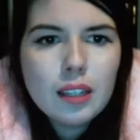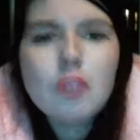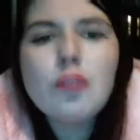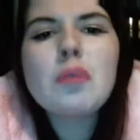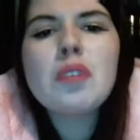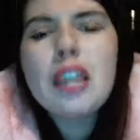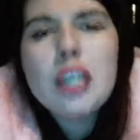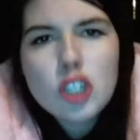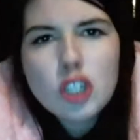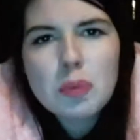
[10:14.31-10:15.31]
He'd form
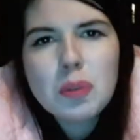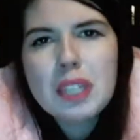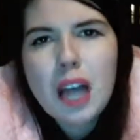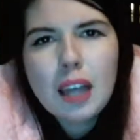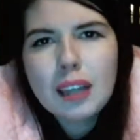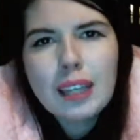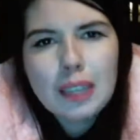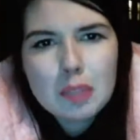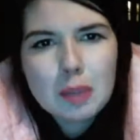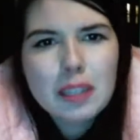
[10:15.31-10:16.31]
relationships with these online
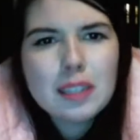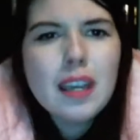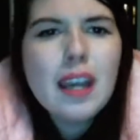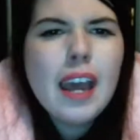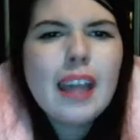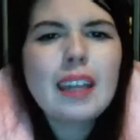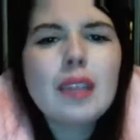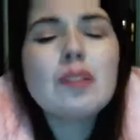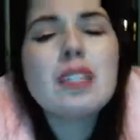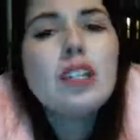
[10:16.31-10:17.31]
lesbians and
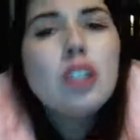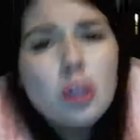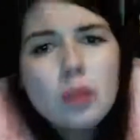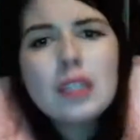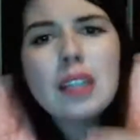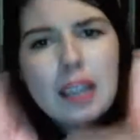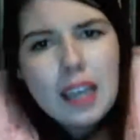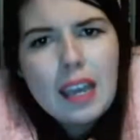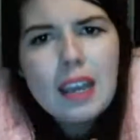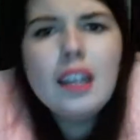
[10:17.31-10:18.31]
get them to send news to
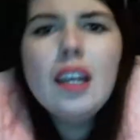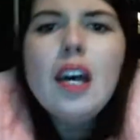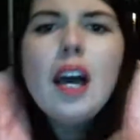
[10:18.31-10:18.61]
Diane.